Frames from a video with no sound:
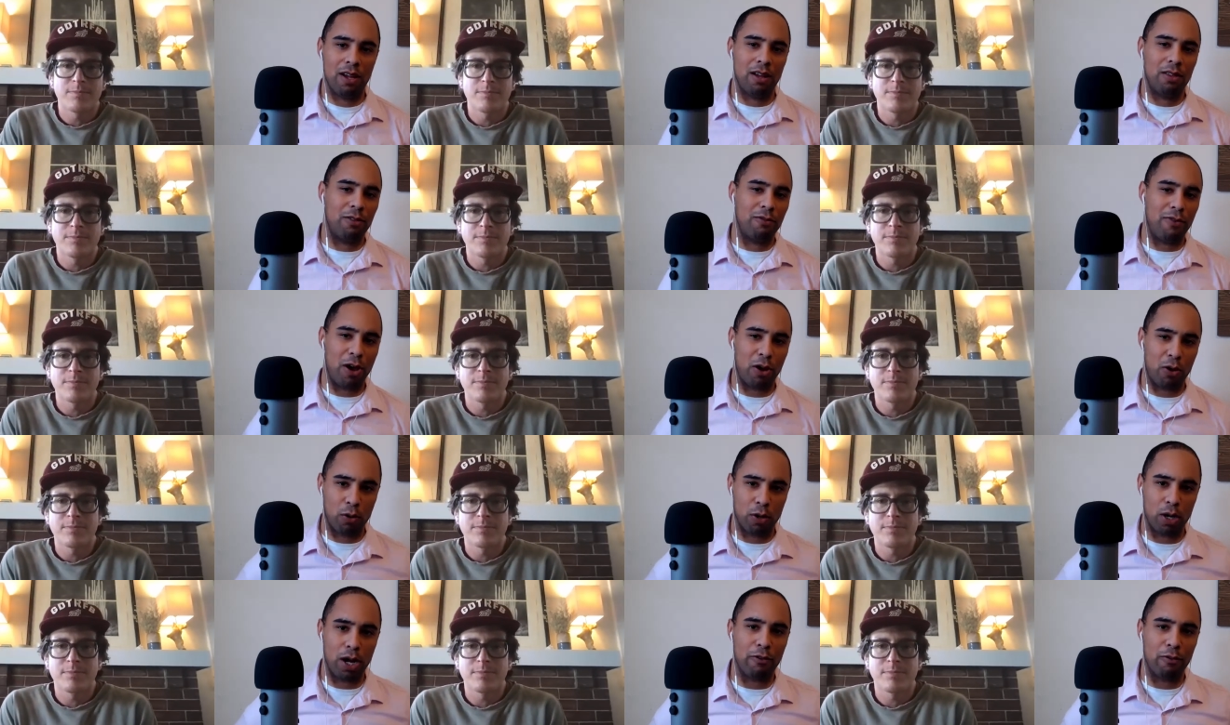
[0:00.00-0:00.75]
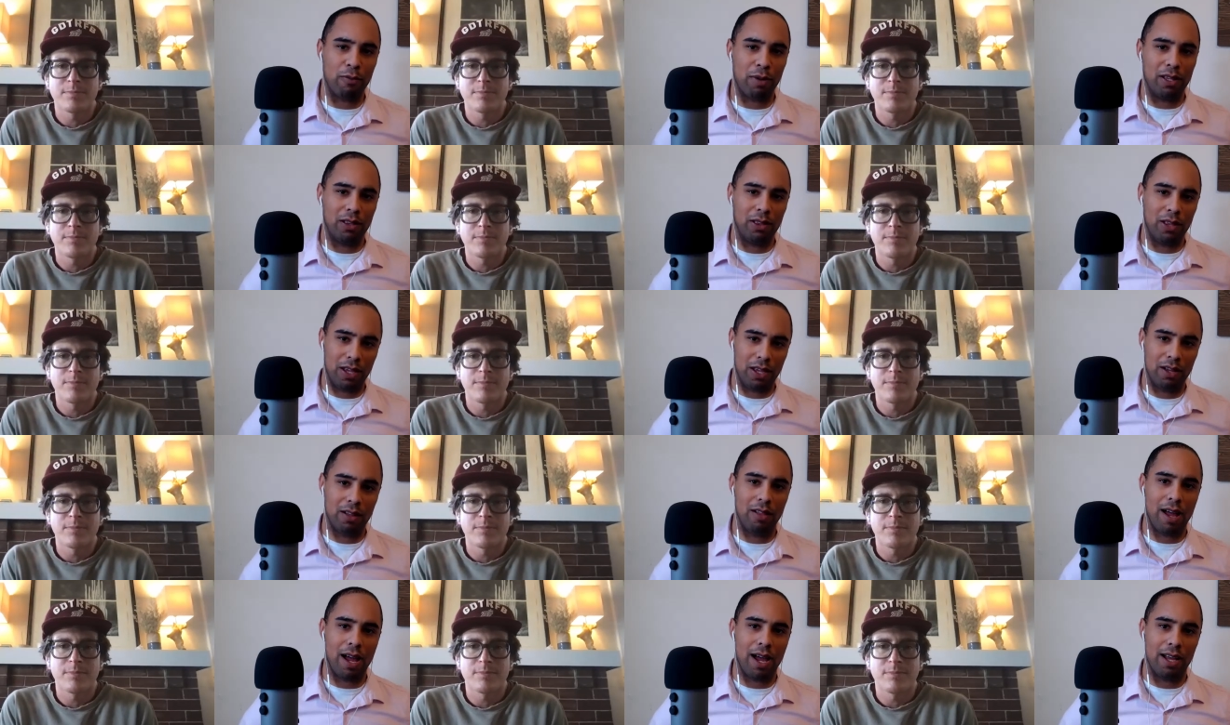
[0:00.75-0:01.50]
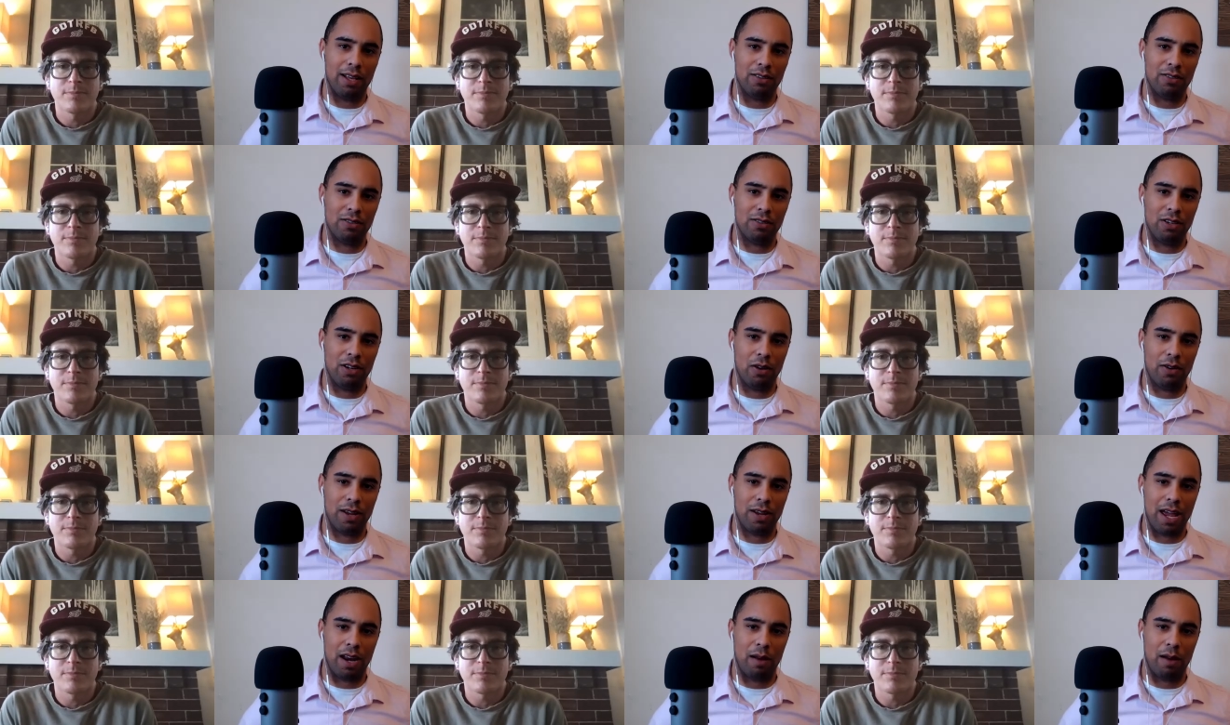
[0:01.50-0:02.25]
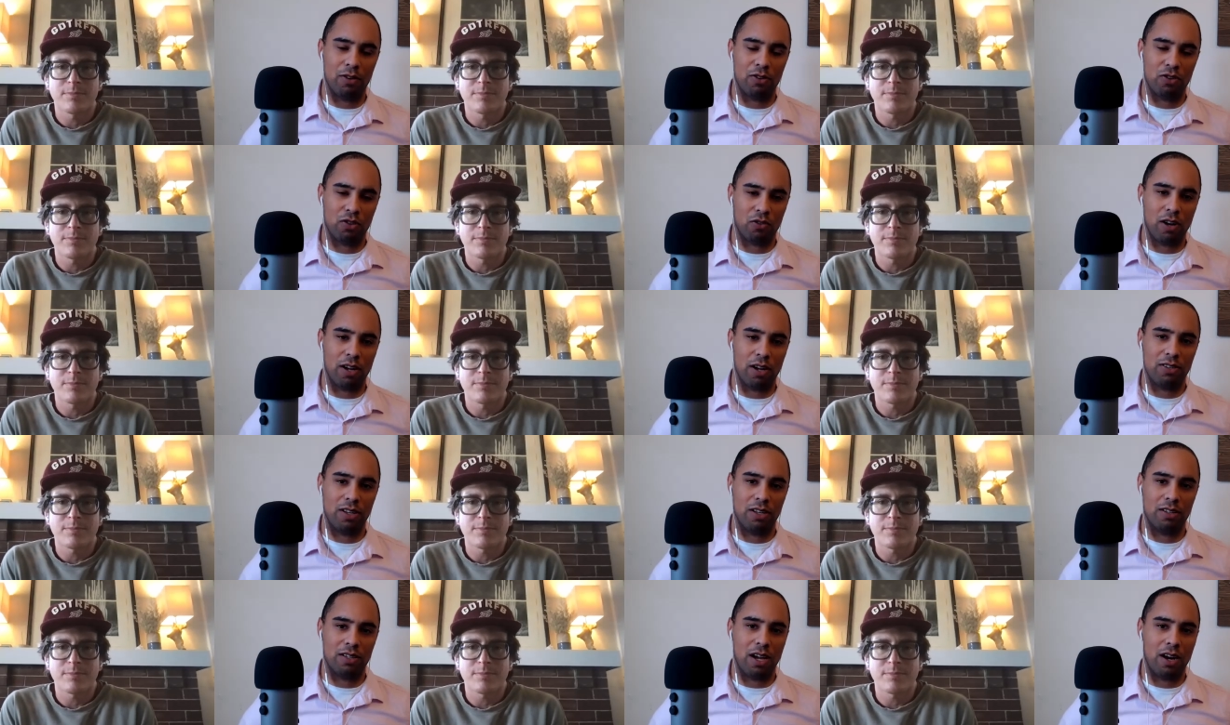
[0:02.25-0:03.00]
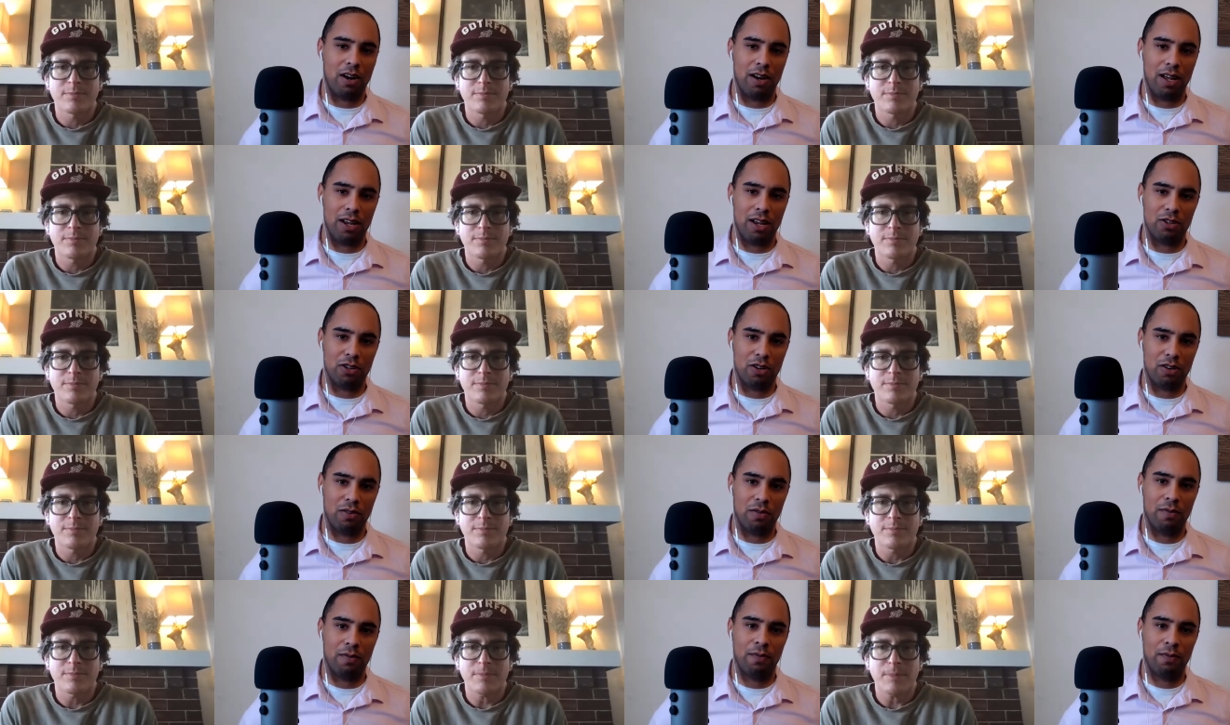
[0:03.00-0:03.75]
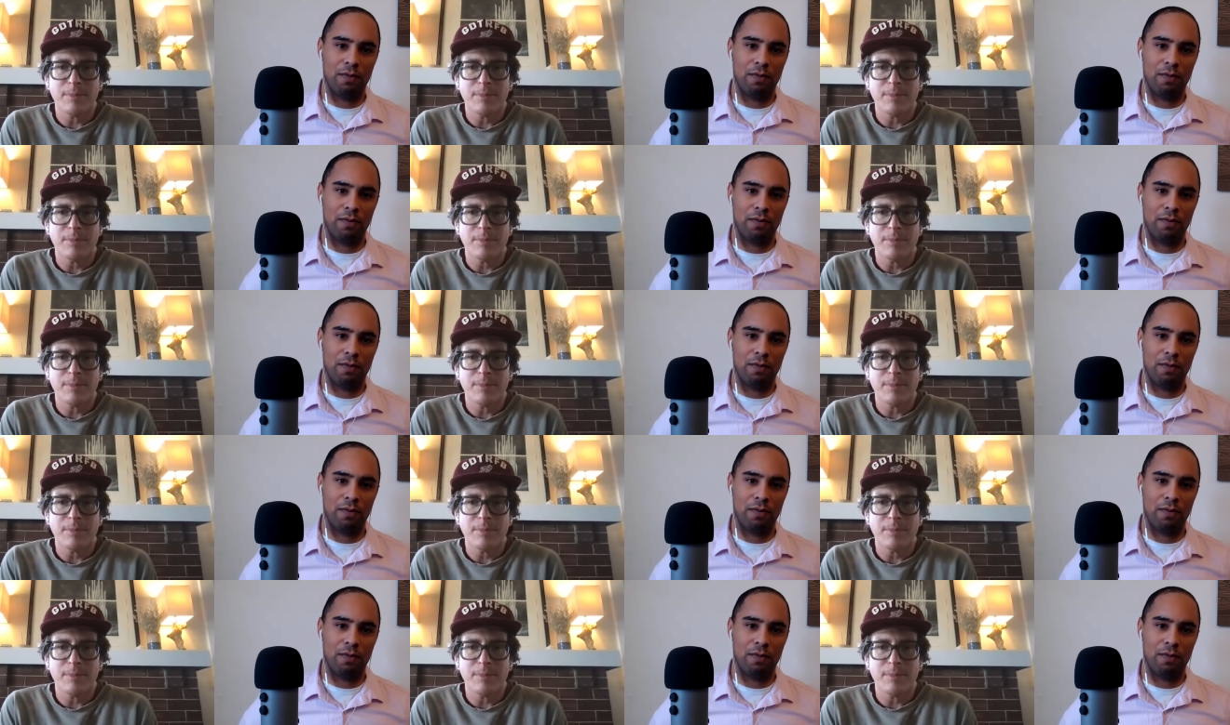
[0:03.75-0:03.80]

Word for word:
Speaker 1: the federal government legalized you know cannabis across the entire nation